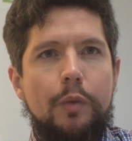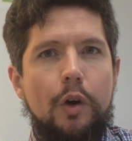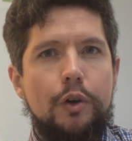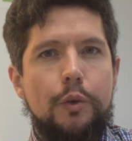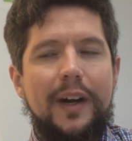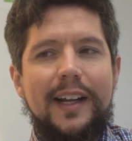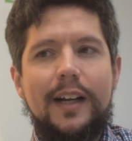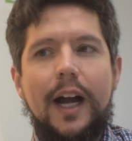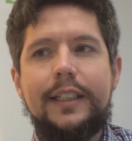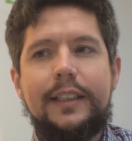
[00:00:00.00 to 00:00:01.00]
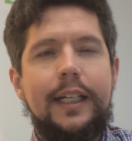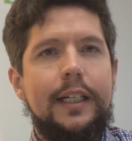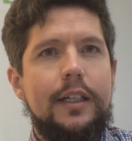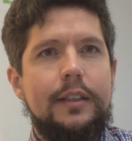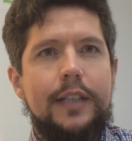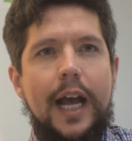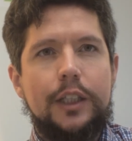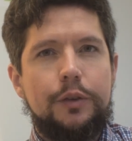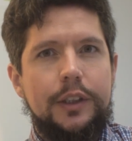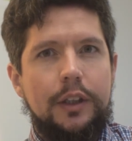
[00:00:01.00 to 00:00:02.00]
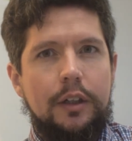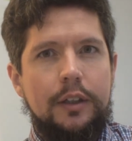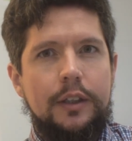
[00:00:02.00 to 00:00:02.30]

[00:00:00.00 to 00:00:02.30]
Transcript: or 2019 tax return.